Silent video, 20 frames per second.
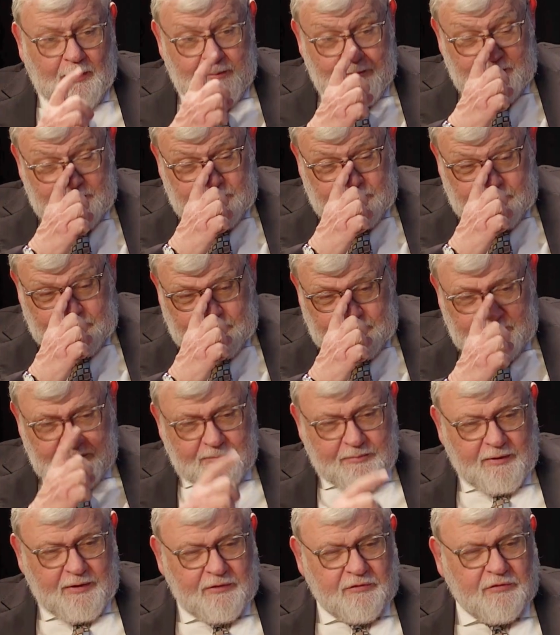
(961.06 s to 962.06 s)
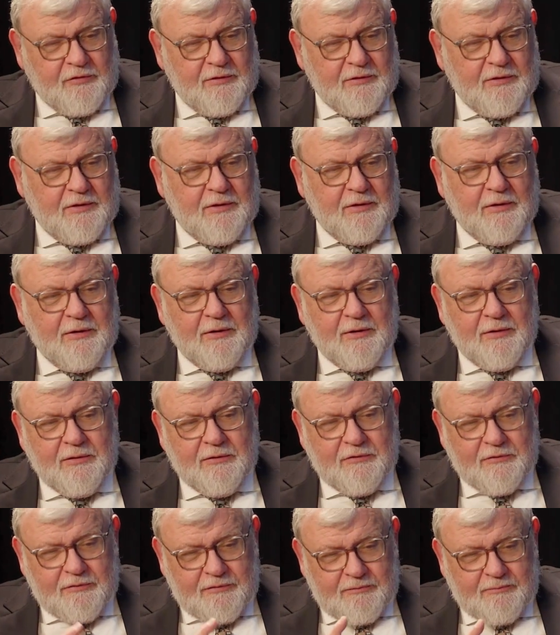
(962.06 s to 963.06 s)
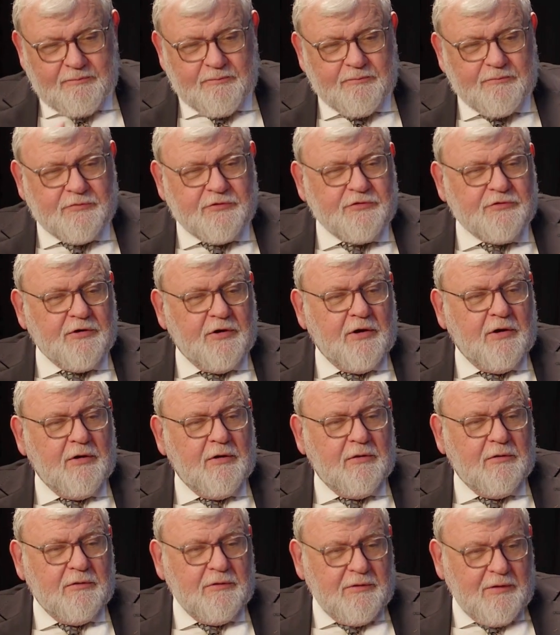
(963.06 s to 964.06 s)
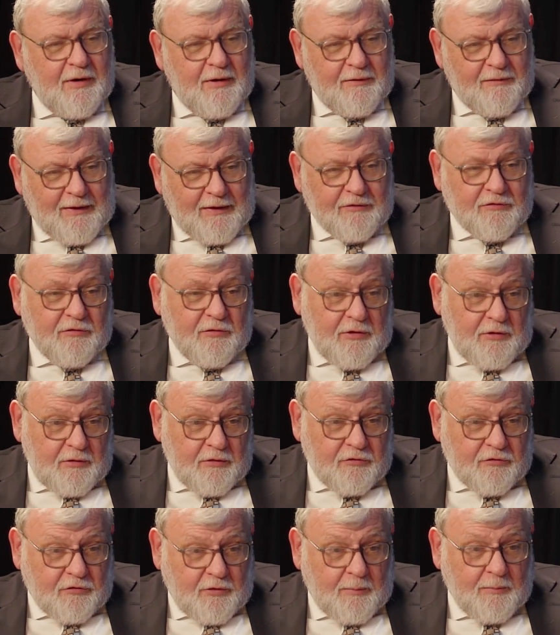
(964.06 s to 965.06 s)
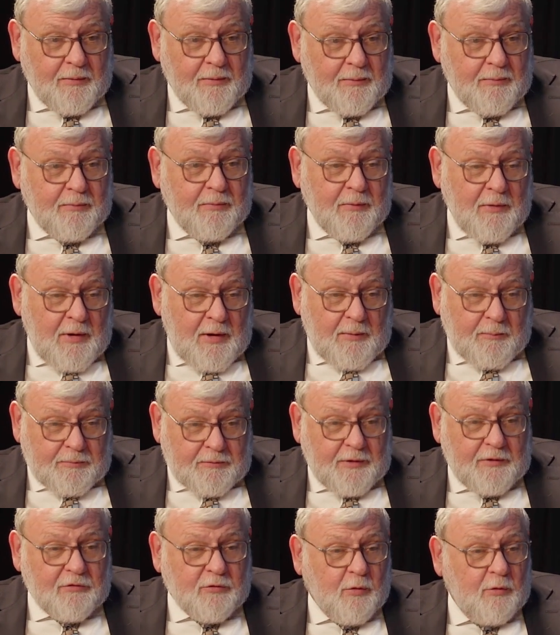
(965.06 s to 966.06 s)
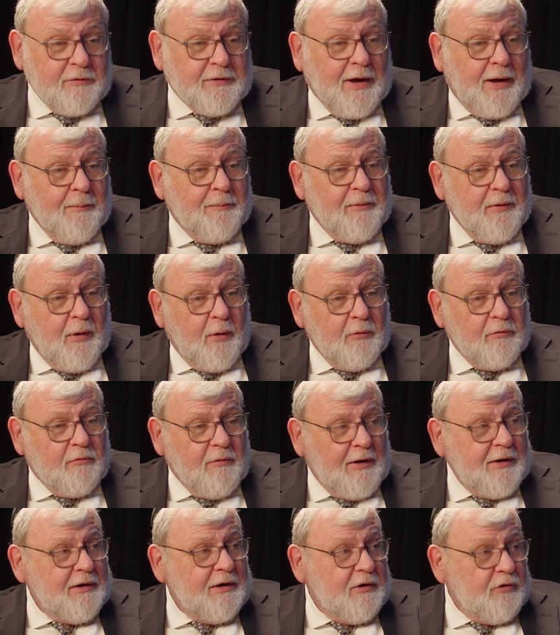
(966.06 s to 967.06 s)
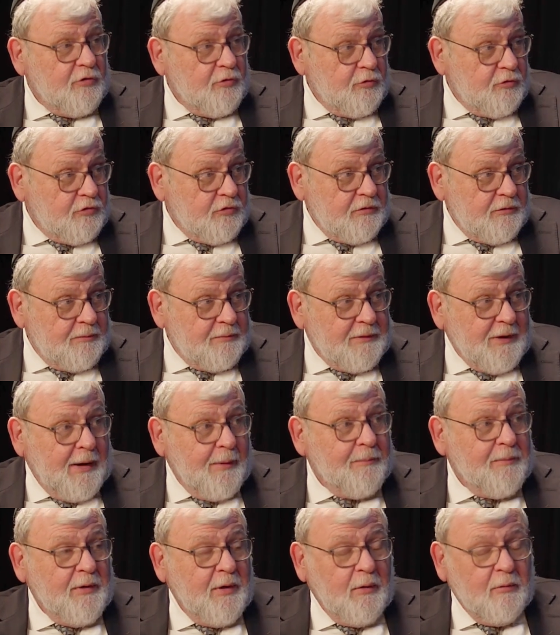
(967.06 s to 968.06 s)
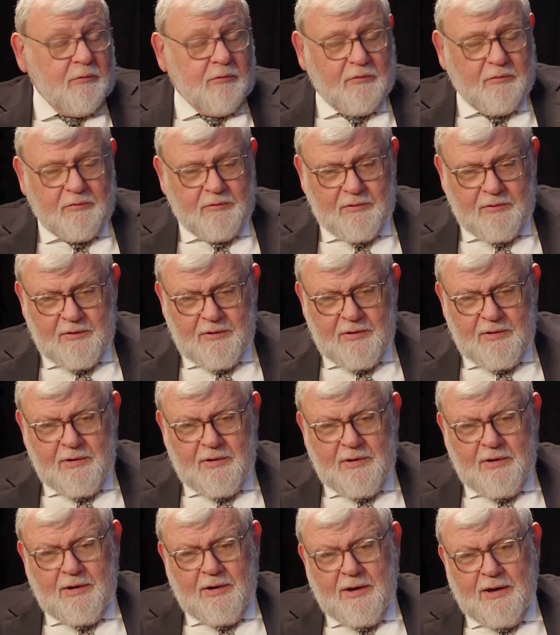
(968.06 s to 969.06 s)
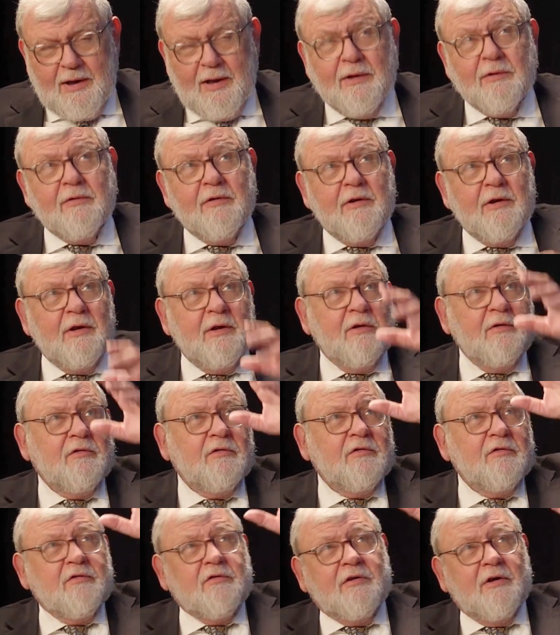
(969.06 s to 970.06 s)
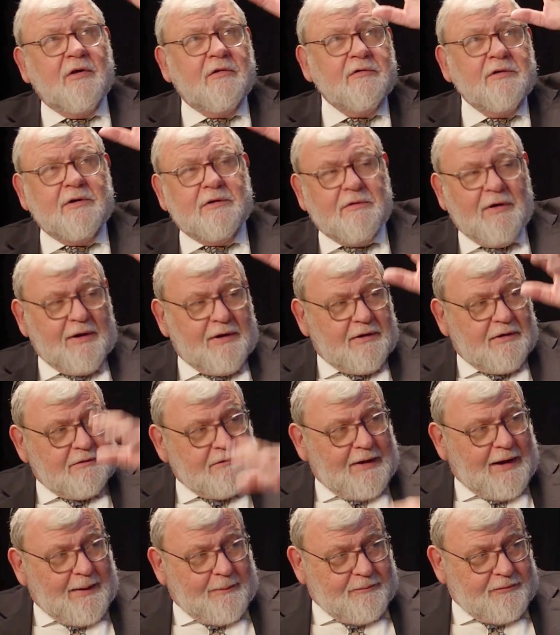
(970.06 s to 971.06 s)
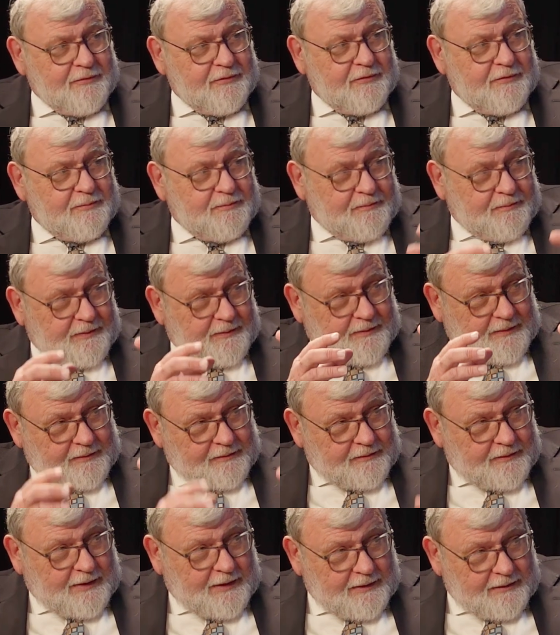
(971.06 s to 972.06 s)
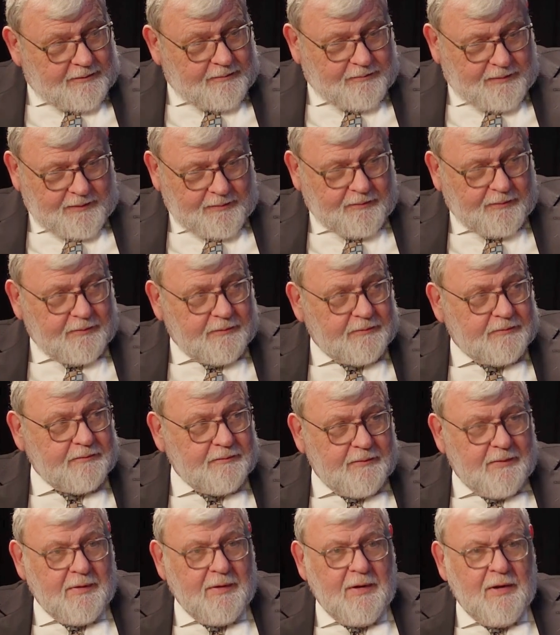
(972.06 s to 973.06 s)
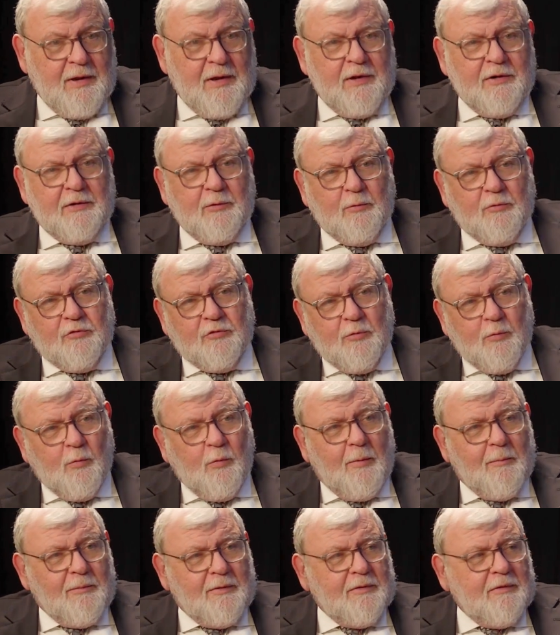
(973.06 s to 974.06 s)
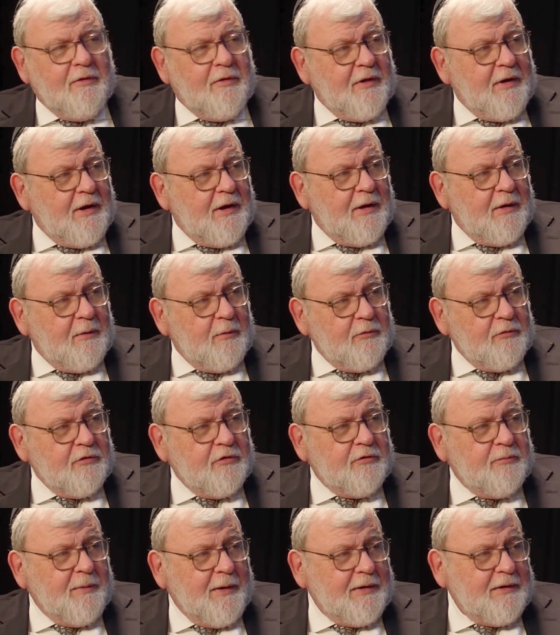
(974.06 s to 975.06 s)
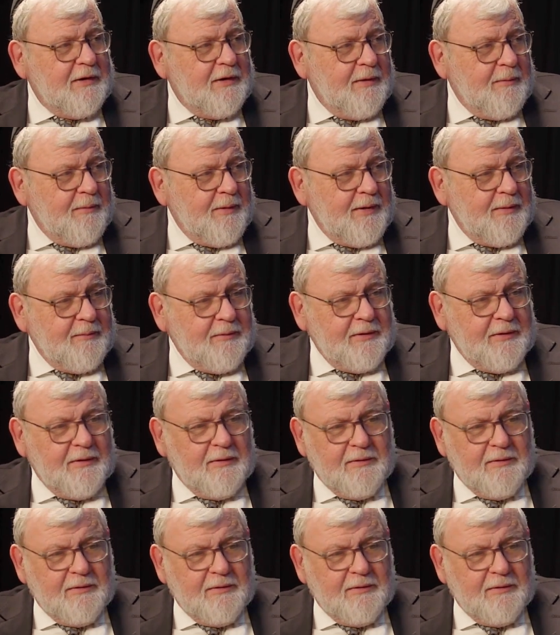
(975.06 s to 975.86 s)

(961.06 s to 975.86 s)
mitzvah celebration in a city, a suburb, place called Talpiot, right near Jerusalem, Talpiot. And the ceiling collapsed, and people, there was a woman there who was expecting a baby,